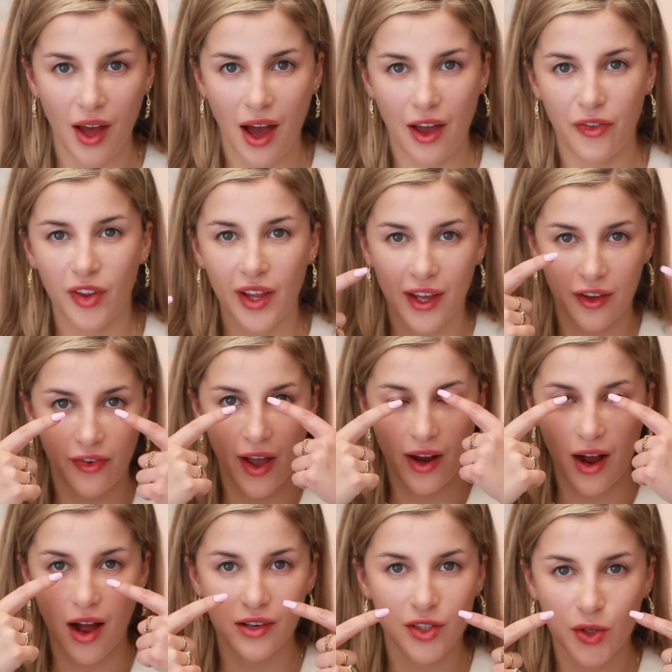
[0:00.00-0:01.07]
I feel like if I
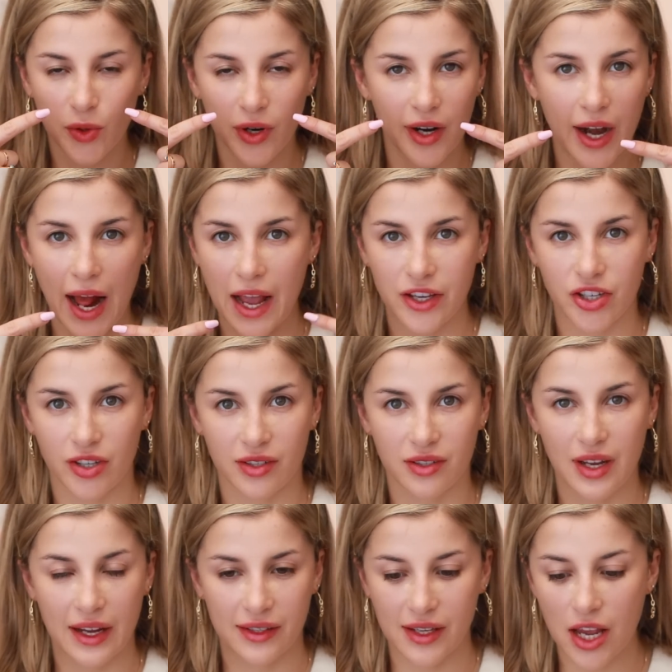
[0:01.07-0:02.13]
contour it, I
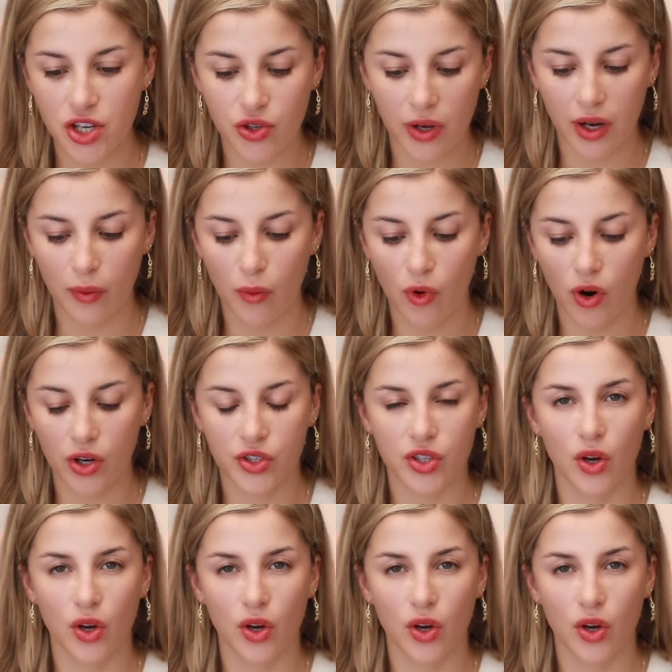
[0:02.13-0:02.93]
just accentuate it more.